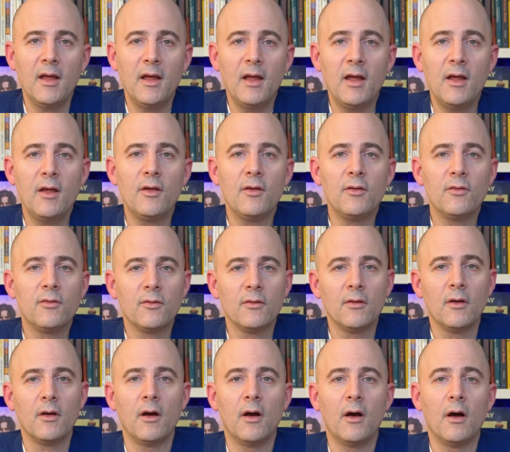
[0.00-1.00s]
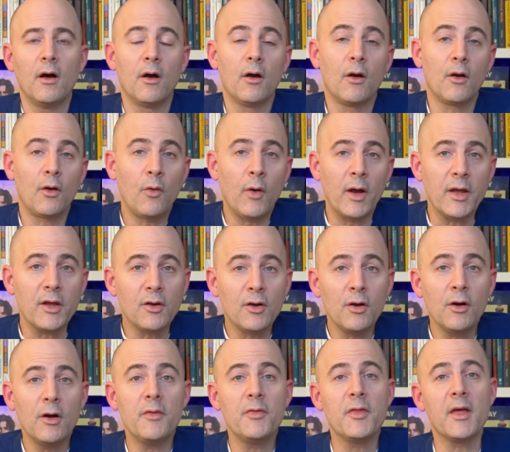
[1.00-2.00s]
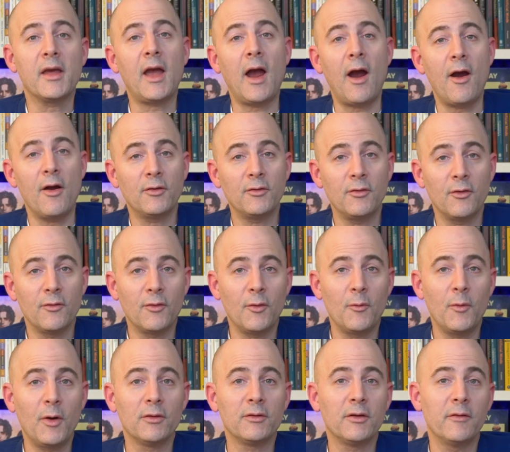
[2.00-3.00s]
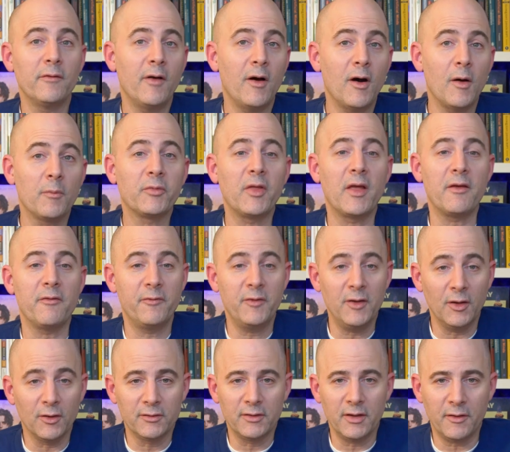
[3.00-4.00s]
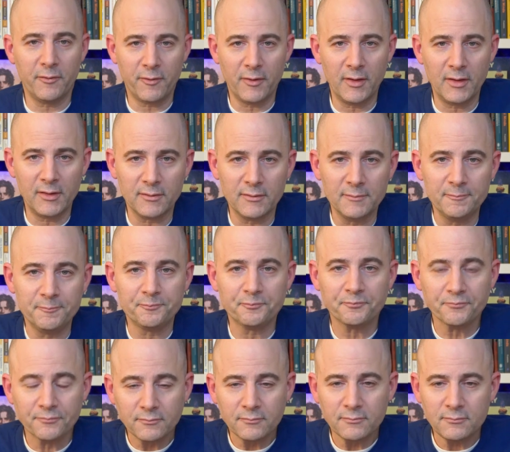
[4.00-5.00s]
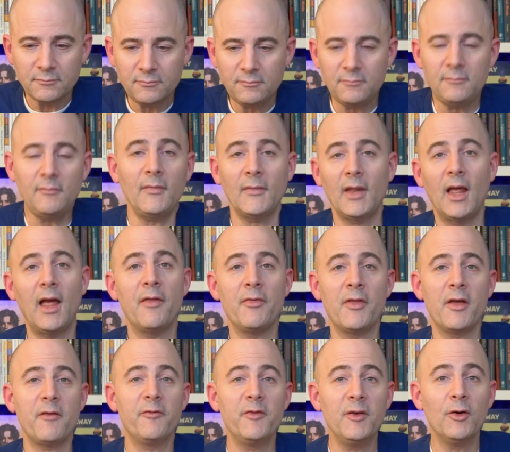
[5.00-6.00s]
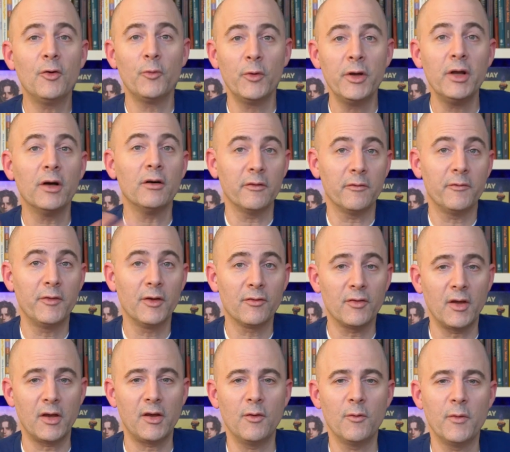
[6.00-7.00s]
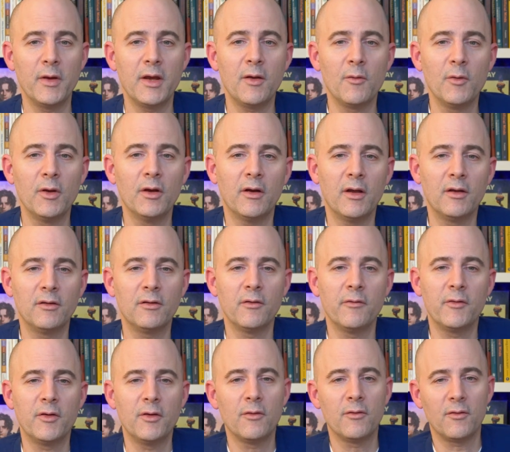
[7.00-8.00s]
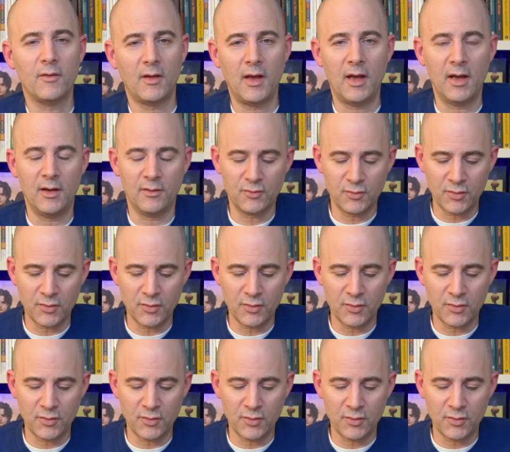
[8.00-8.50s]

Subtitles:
is quite good. The characters are well developed. They feel different. And they feel real. It feels like you're reading real interviews and